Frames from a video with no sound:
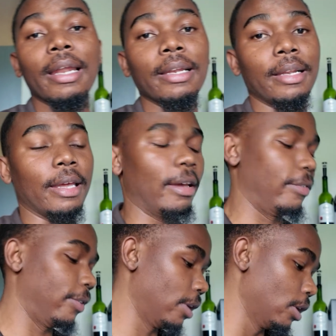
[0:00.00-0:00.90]
currently
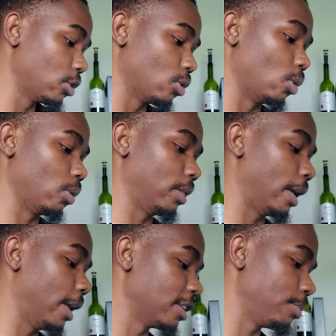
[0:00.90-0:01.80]
have so
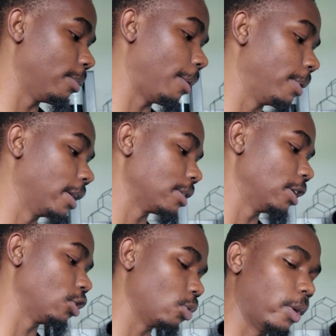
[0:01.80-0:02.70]
that has been my biggest
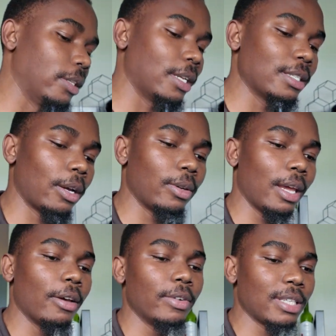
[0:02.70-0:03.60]
issue and turns out
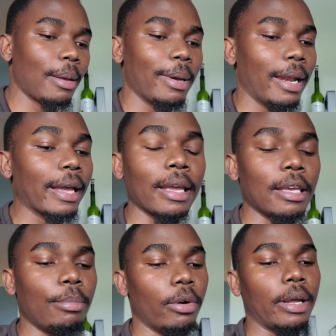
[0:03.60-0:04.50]
every time I like a
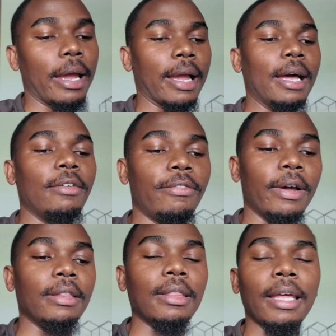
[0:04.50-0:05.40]
keyboard I can't
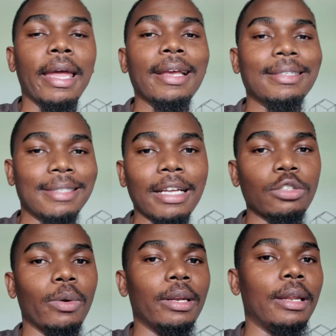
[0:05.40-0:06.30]
find the
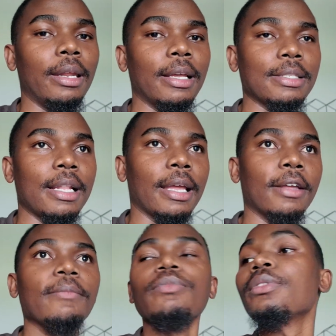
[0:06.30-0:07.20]
exact one that has like
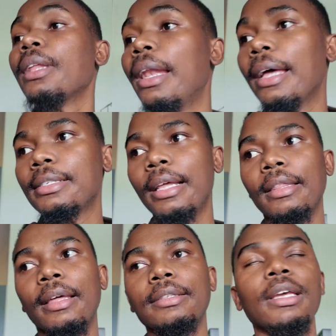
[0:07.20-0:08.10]
the lights
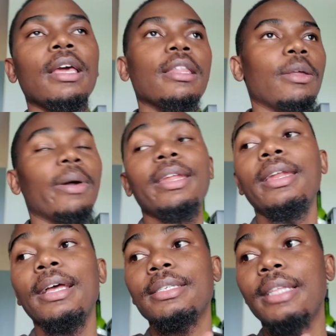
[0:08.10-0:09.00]
like that the one that
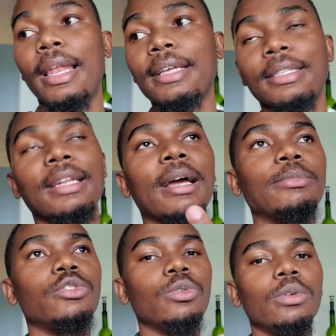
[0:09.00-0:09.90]
has the lights that
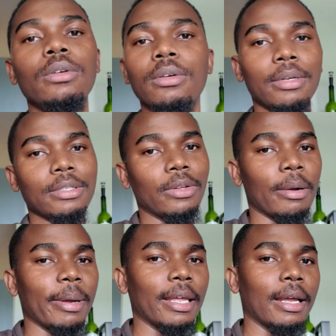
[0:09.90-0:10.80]
come through it's not
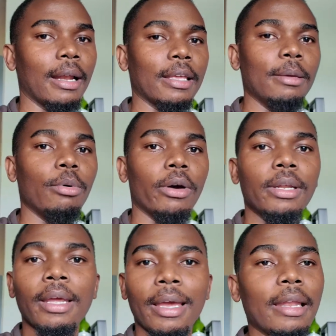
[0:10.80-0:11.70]
a mechanical keyboard
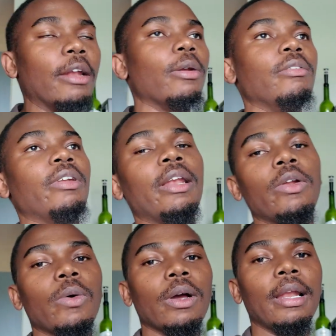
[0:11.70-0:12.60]
and I don't even
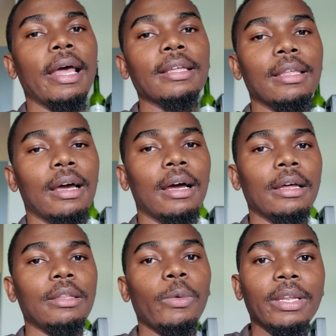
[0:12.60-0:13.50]
like
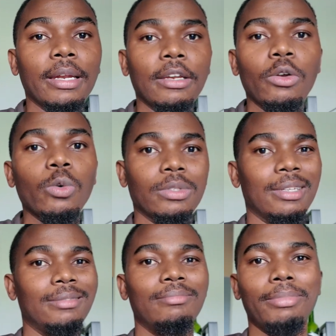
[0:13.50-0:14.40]
the, the way that it looks
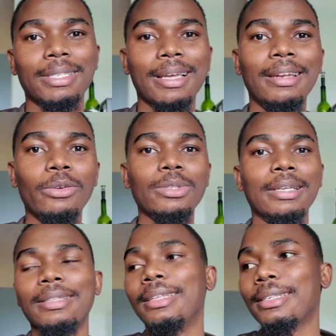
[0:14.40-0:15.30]
it basically looks
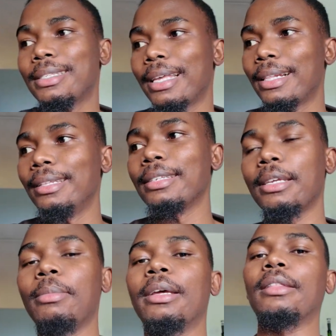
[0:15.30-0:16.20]
like exactly the
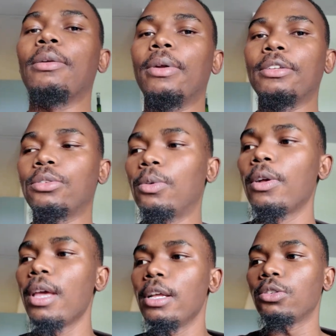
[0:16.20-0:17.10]
same like that one so
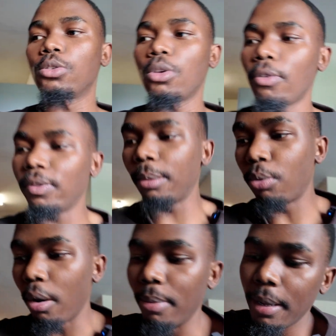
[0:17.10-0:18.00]
to solve that
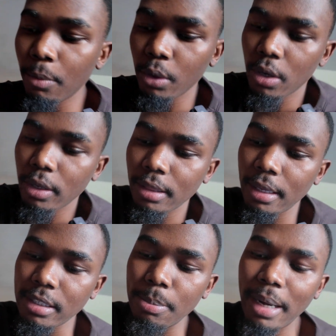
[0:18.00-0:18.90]
problem we got
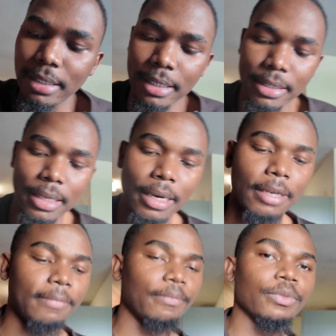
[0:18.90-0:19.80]
the smart
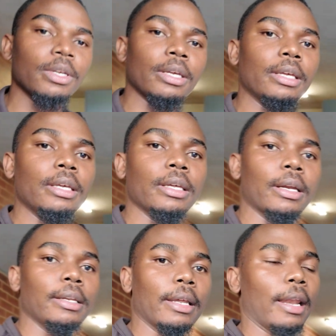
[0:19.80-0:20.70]
e-screen
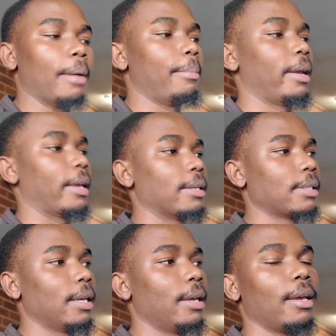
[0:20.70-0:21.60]
e-reading lamp I guess